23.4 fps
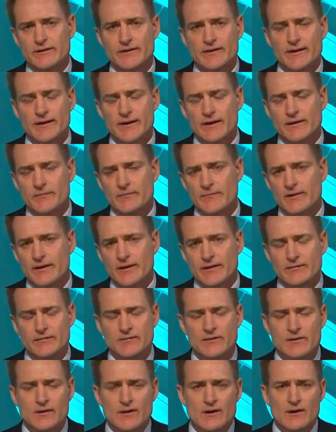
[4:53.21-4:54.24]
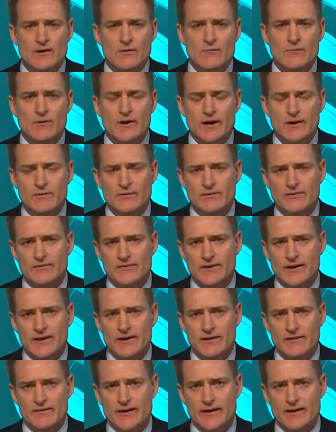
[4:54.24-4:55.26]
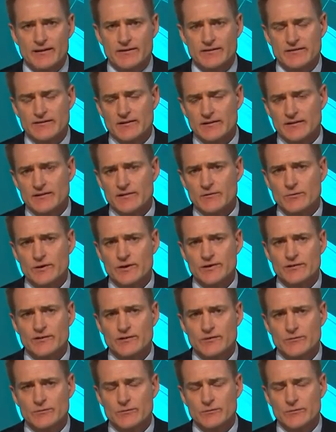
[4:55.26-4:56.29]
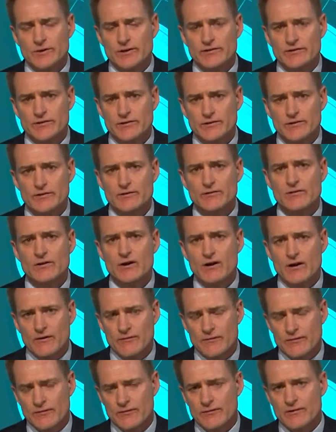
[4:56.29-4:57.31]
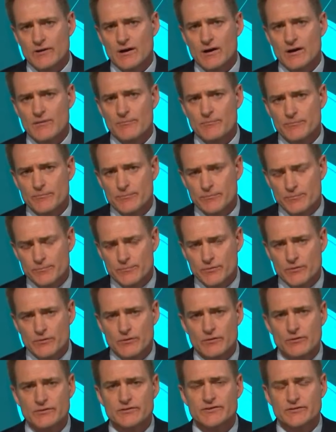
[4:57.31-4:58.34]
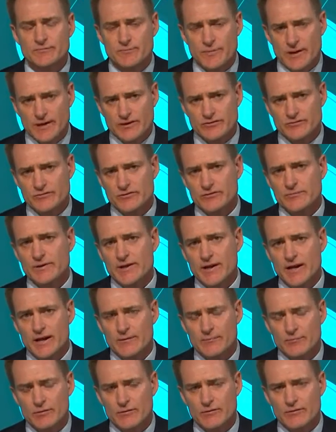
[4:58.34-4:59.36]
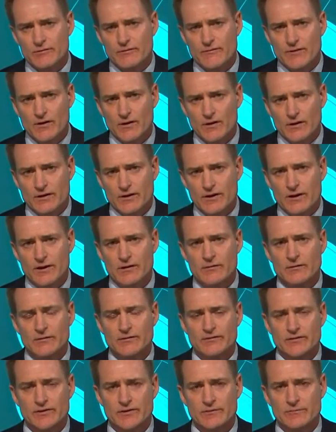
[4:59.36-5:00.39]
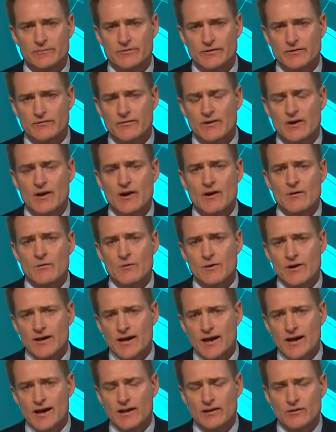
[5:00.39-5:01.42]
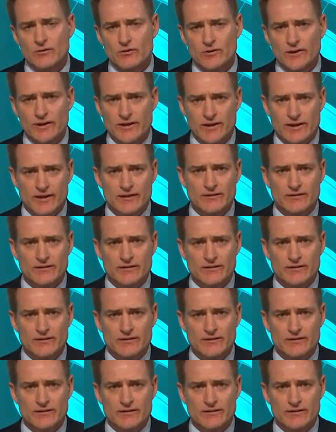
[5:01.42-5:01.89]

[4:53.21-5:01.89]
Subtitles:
And what I would say to that is that we do offer a broad spectrum in our portfolio in terms of we are looking